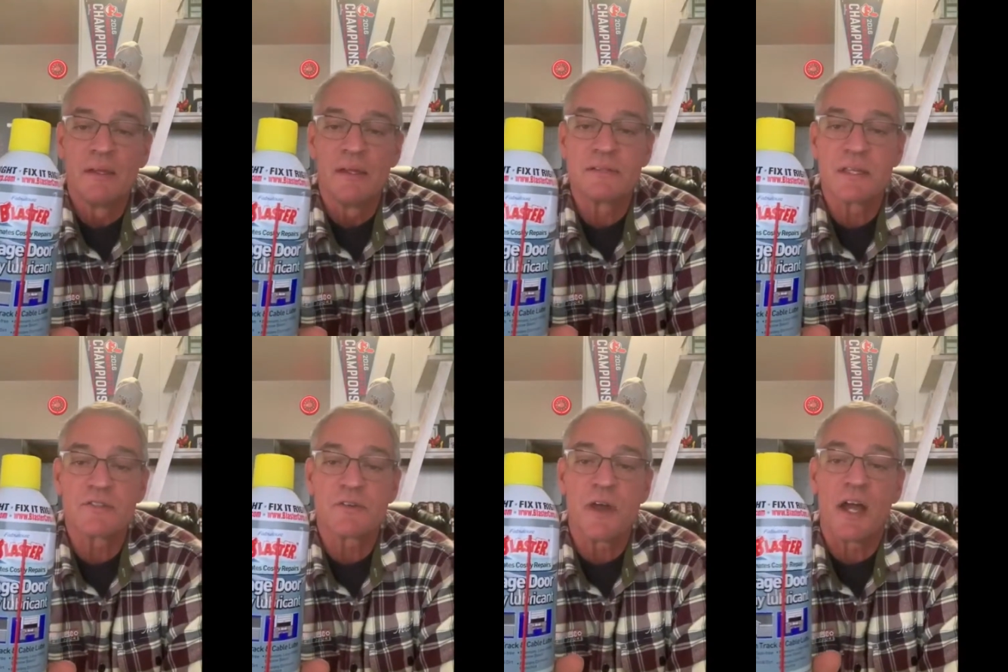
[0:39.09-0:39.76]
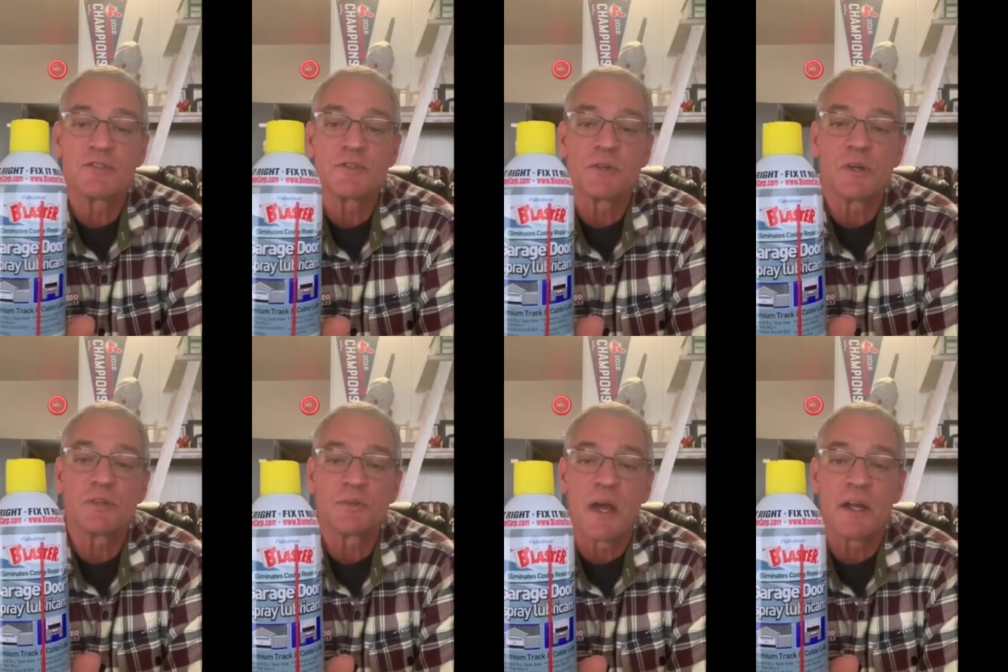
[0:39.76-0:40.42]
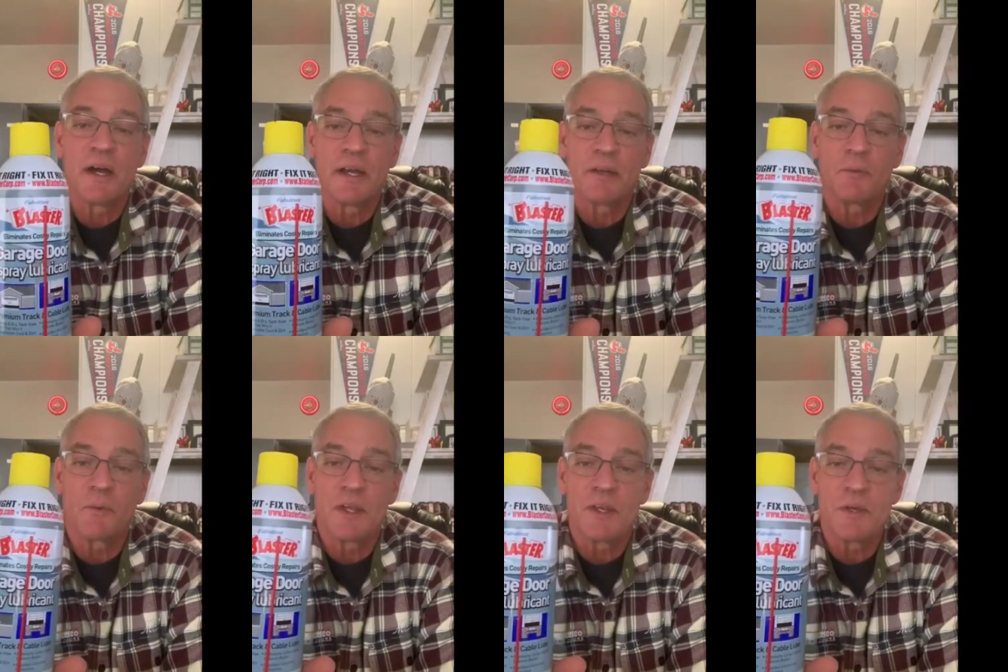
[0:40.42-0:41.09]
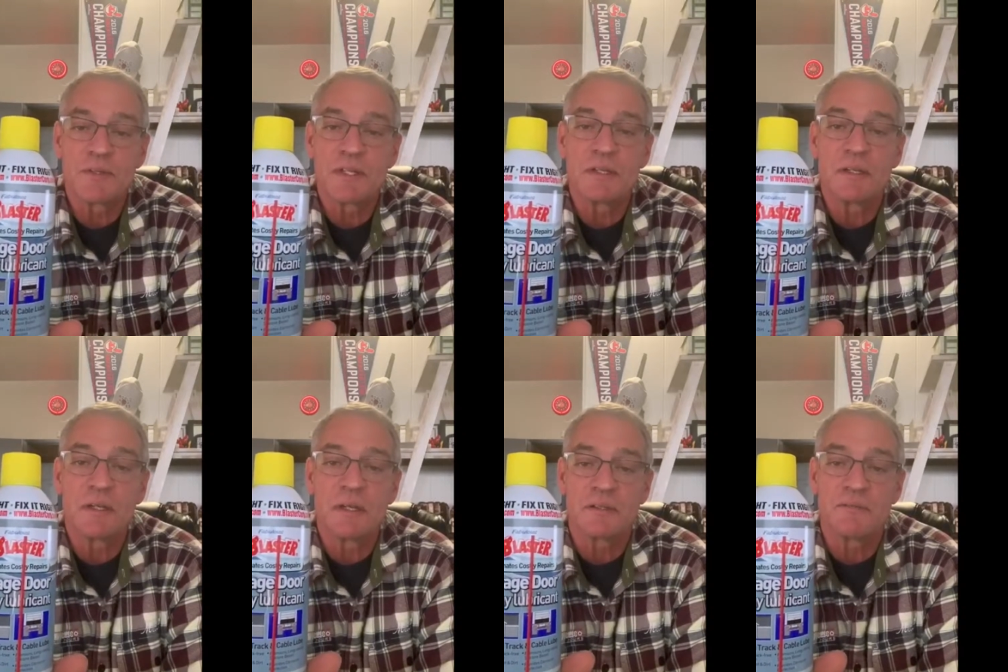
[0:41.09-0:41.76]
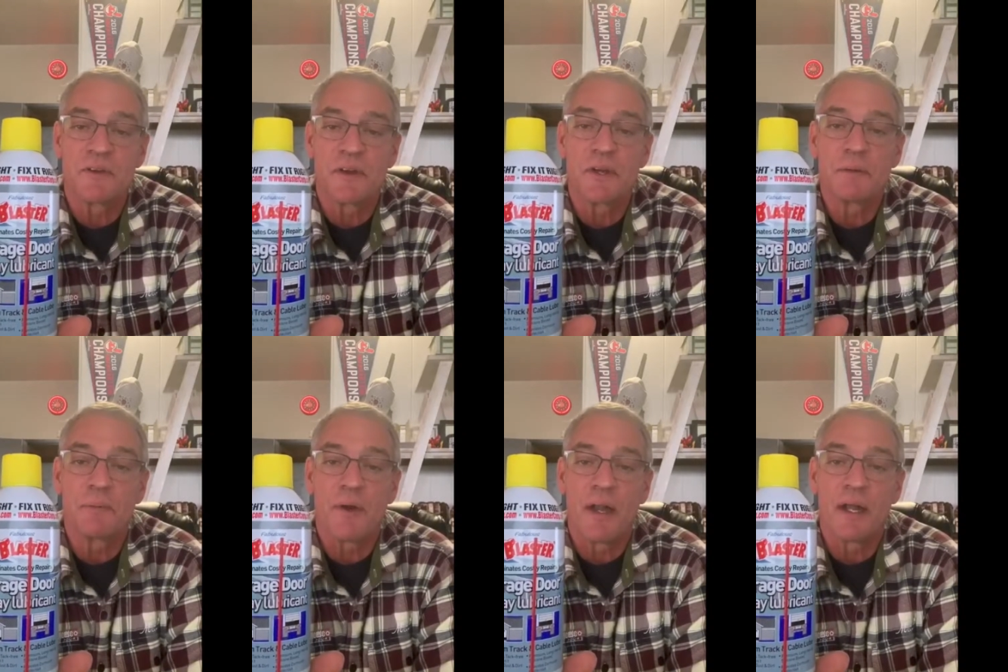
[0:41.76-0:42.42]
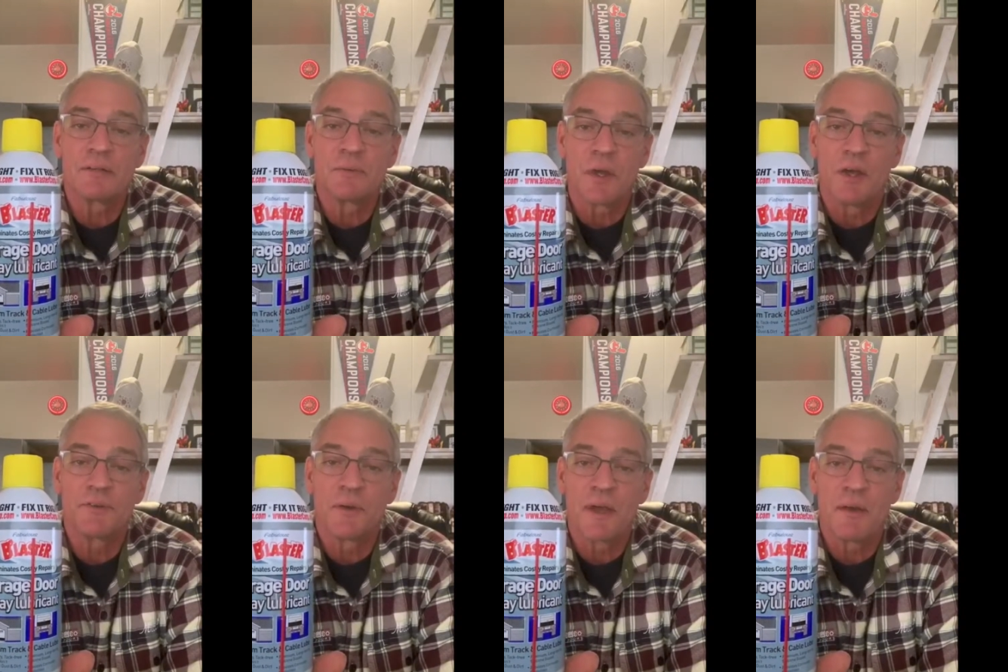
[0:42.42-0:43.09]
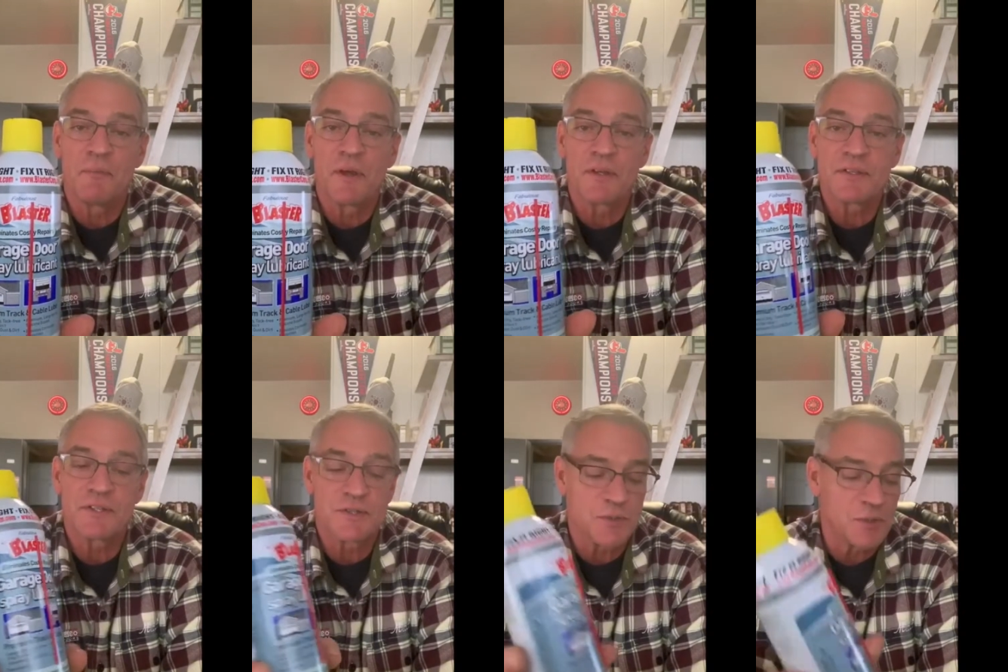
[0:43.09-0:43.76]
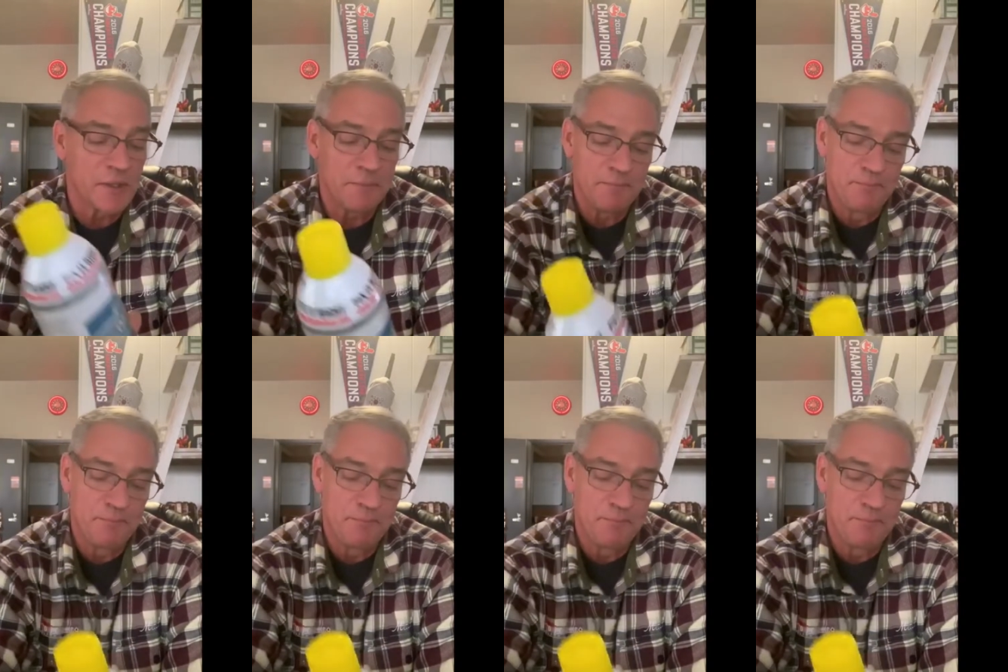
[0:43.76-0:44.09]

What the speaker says: It says garage doors right on it. We use it. It's a very good product. We also have them here at the store.